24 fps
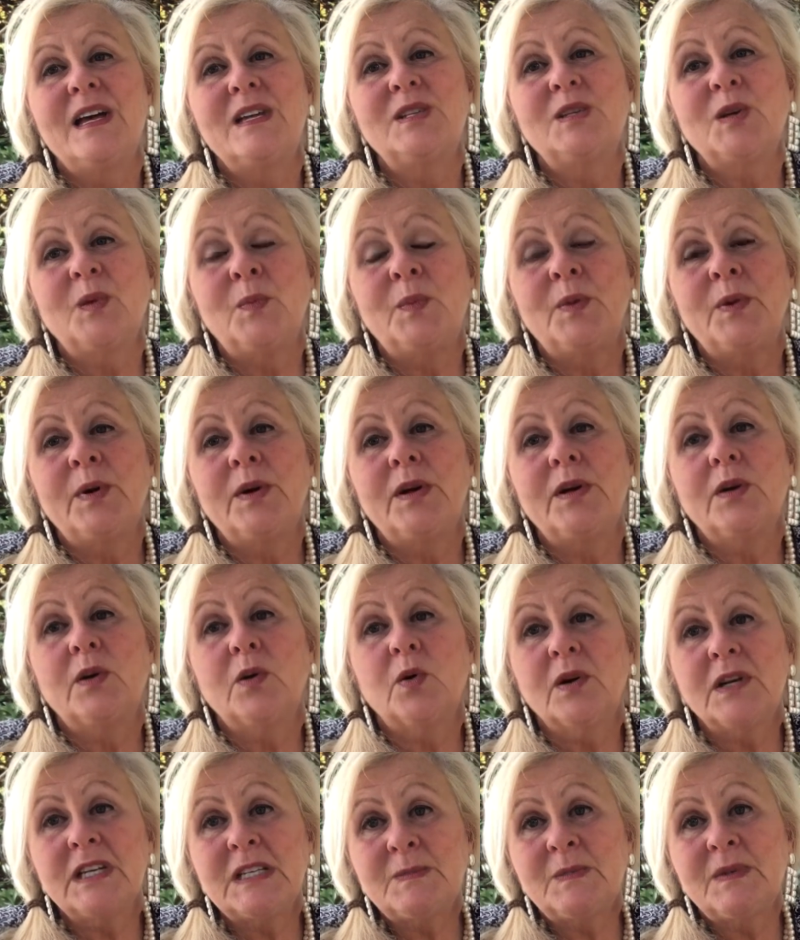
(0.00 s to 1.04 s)
to put
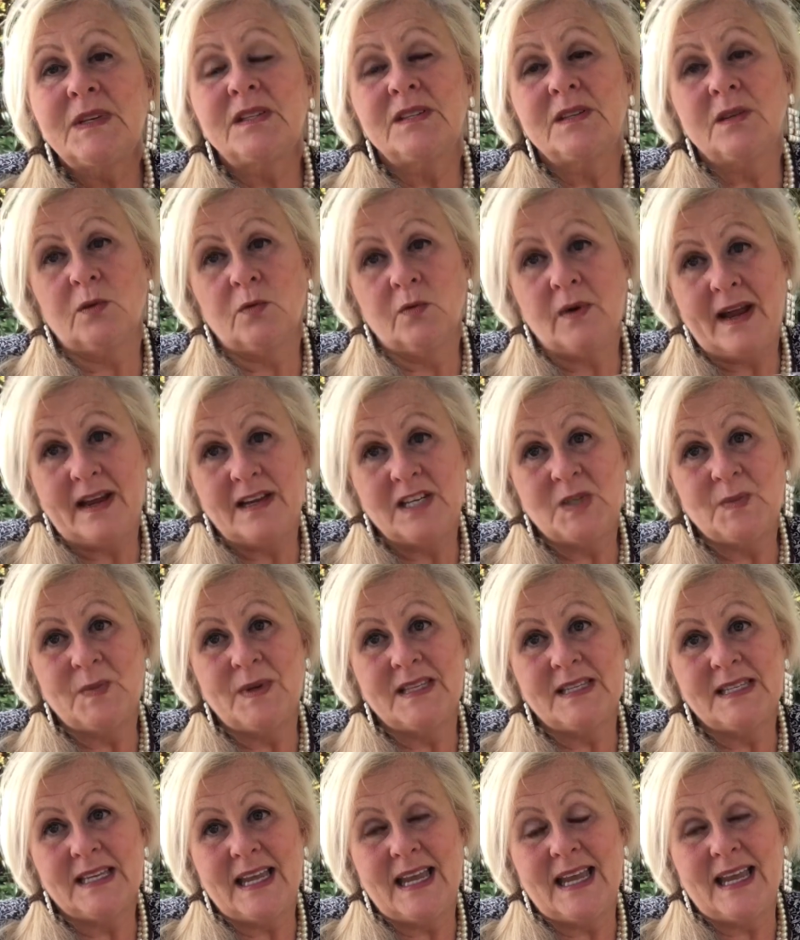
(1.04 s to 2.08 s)
Christmas
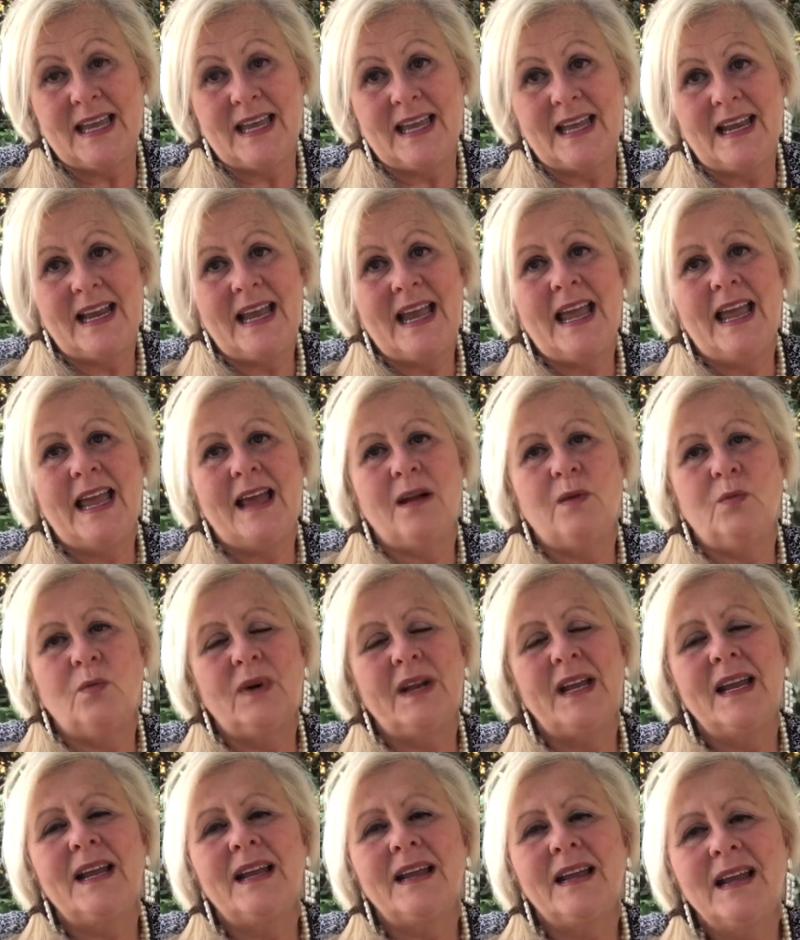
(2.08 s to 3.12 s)
arrangements in, and
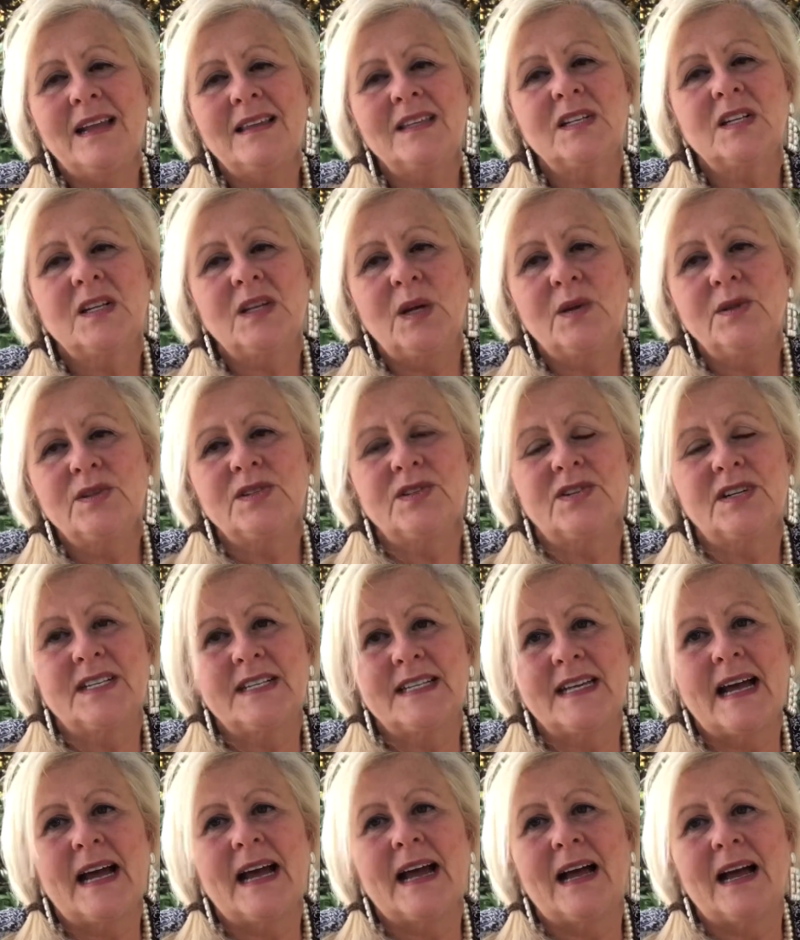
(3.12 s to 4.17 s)
when it gets closer to
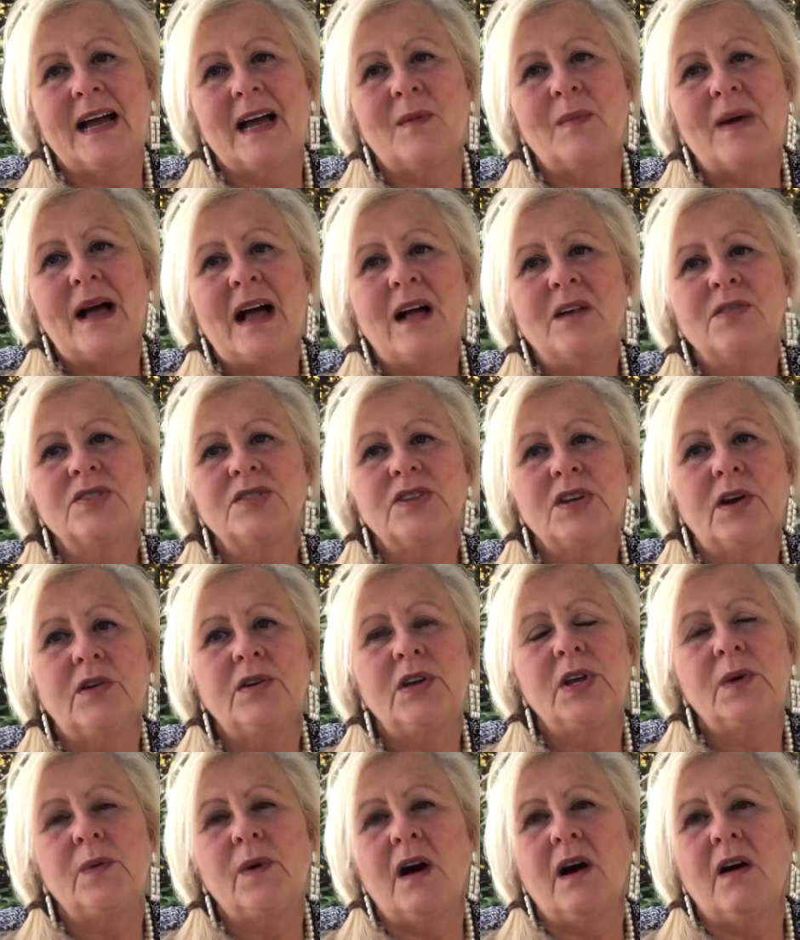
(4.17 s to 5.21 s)
time, I'll show
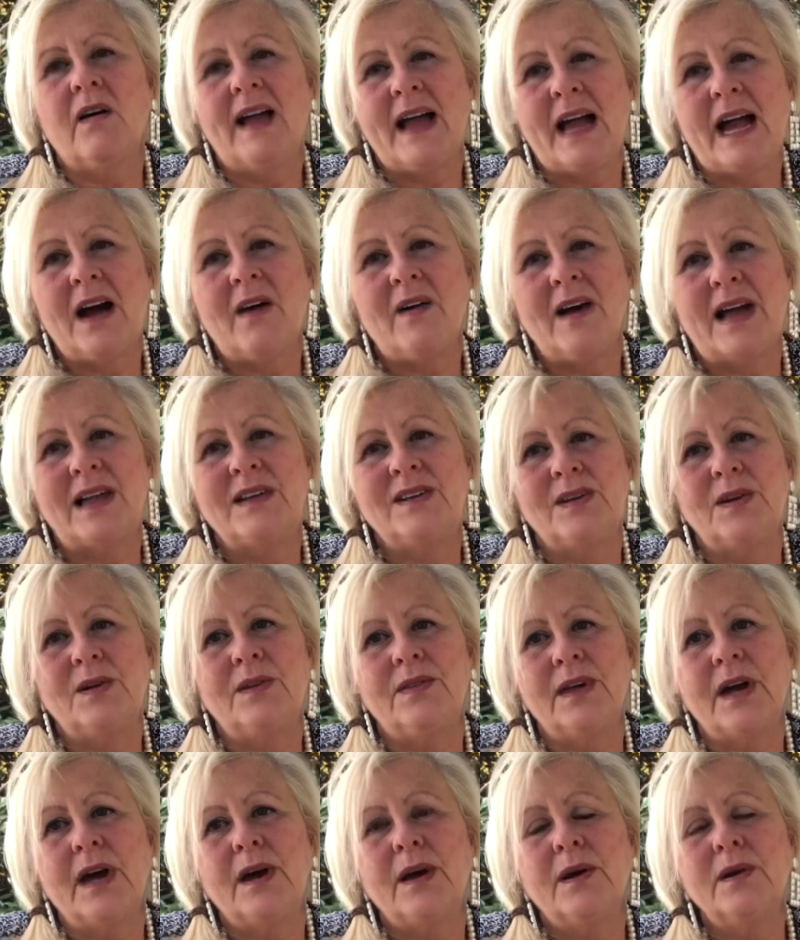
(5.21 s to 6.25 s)
you all how I do
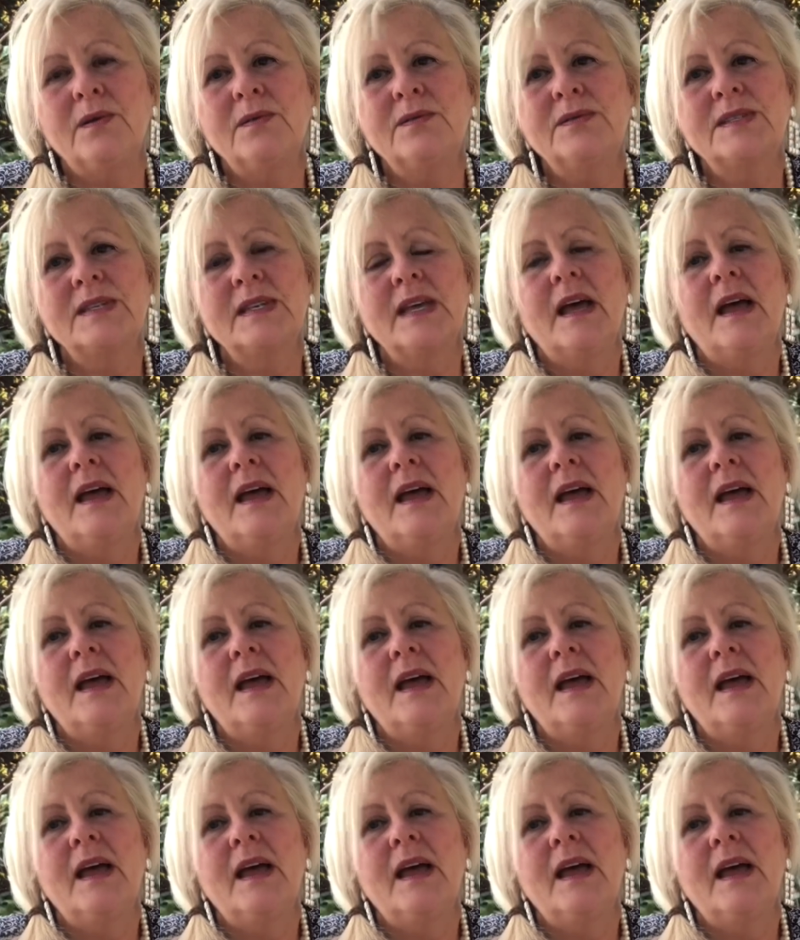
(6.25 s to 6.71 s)
those.